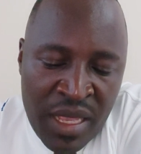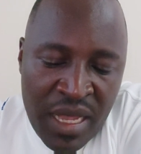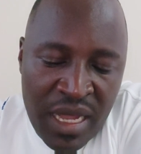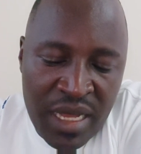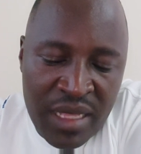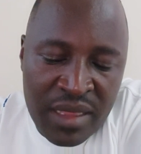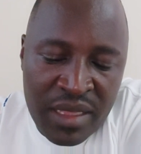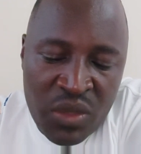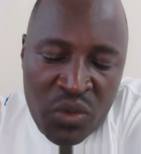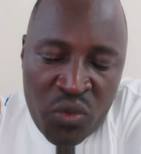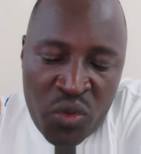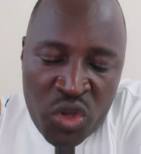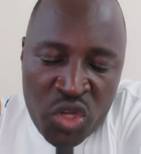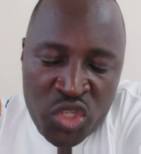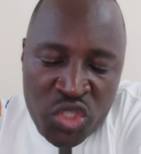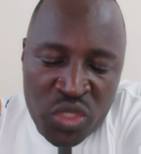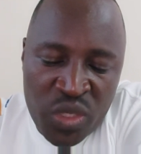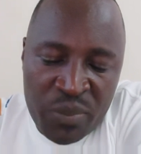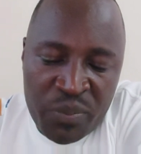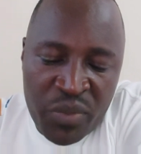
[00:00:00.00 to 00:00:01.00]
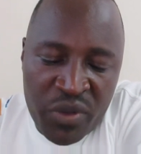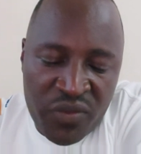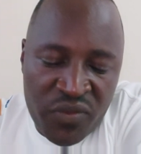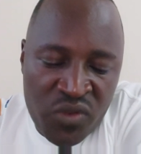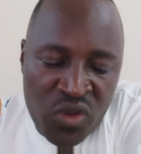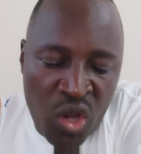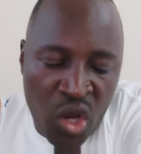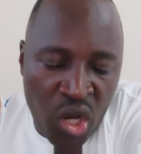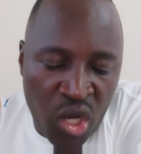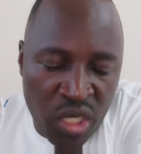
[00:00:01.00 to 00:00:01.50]
and the worship of
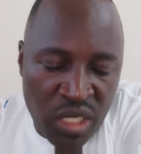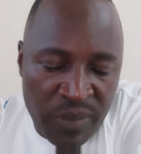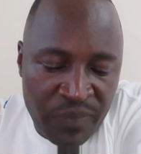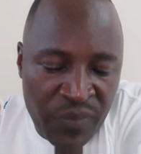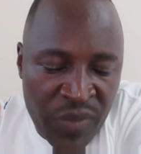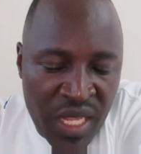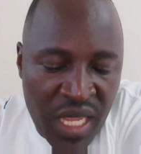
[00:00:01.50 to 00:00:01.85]
God.